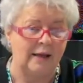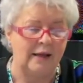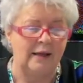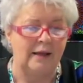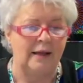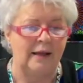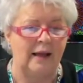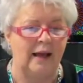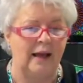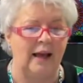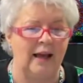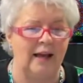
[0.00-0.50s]

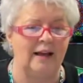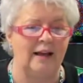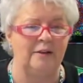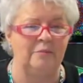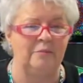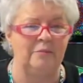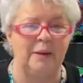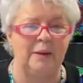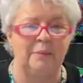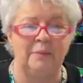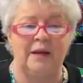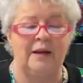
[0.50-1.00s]
And
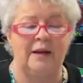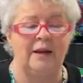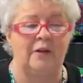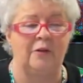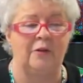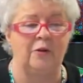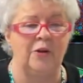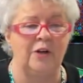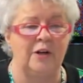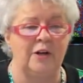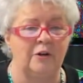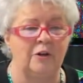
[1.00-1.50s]
maybe another
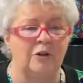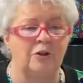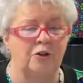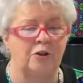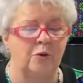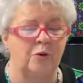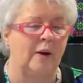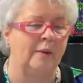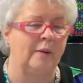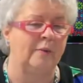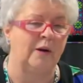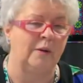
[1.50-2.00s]
year or two,
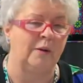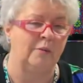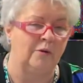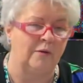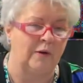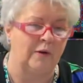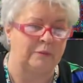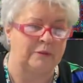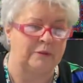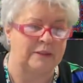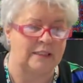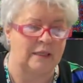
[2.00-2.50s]
I'm going to move
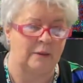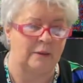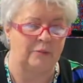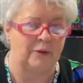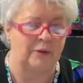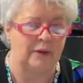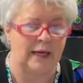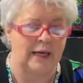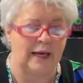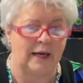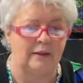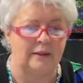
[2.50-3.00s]
up to
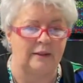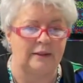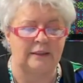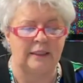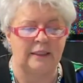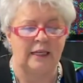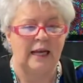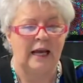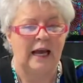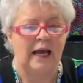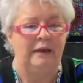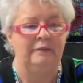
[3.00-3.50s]
something else.
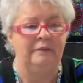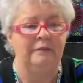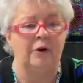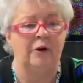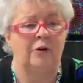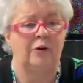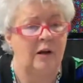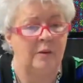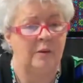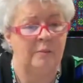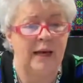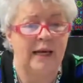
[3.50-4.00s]
And they're
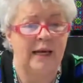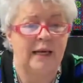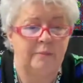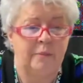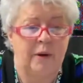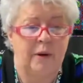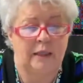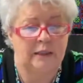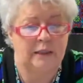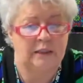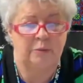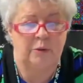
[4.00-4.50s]
going to make it
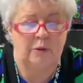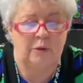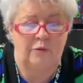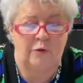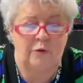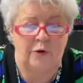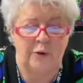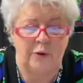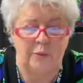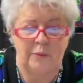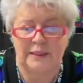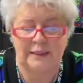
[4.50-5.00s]
possible for
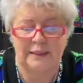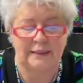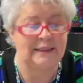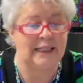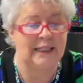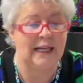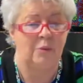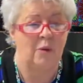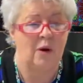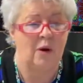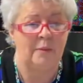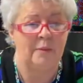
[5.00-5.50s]
you because they
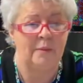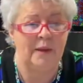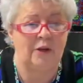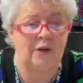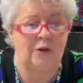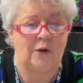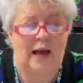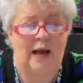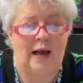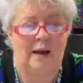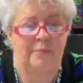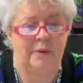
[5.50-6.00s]
want to make you
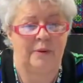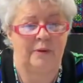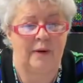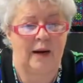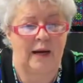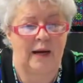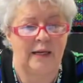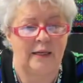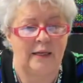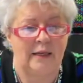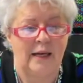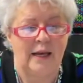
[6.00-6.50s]
happy,
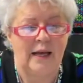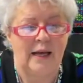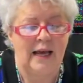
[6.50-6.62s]
right?